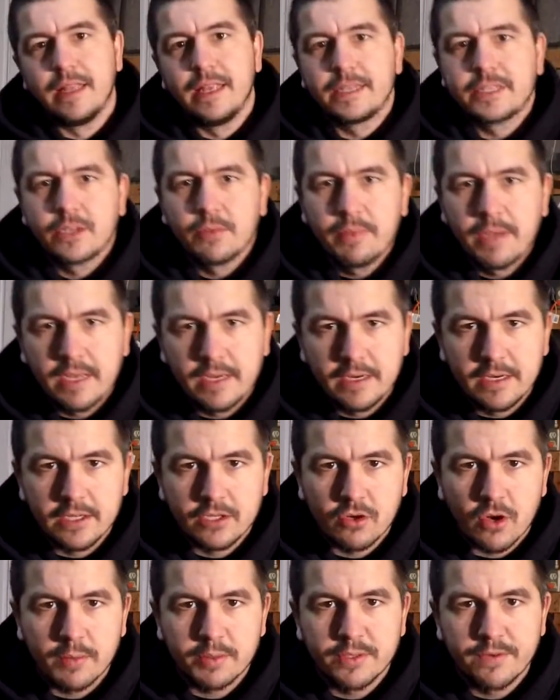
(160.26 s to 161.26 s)
links will be in the
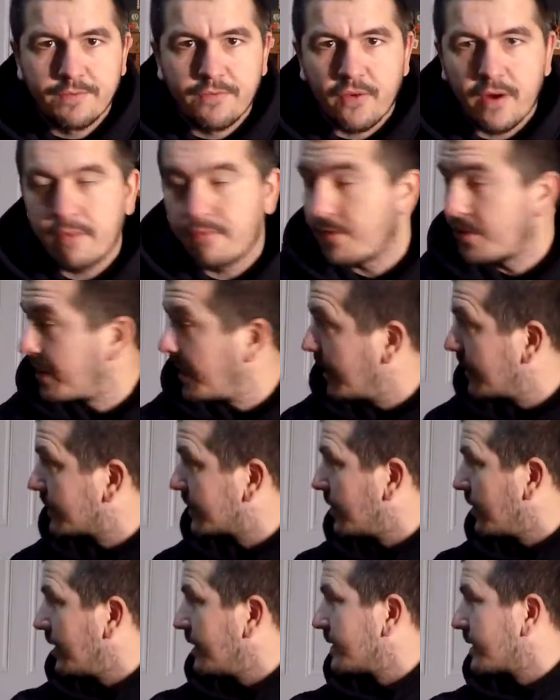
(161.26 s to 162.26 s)
description for everything,
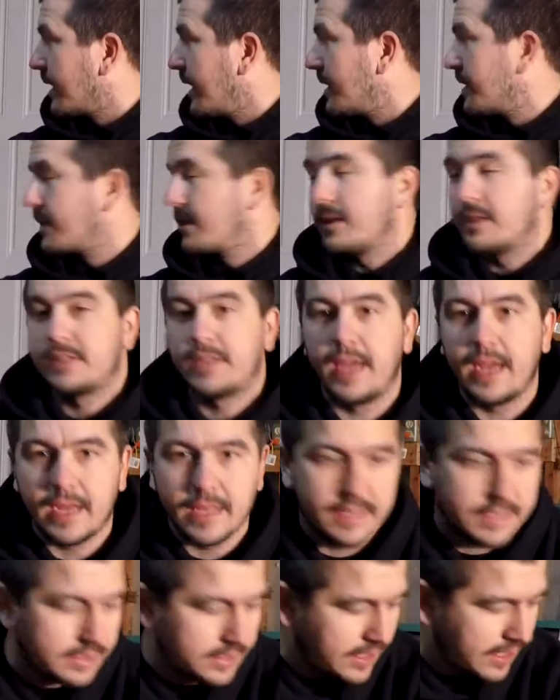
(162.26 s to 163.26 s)
so let's get to
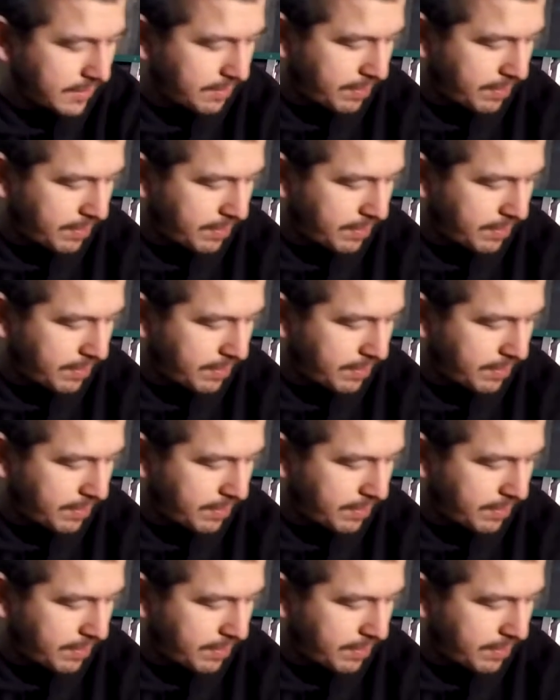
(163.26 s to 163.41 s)
taking this thing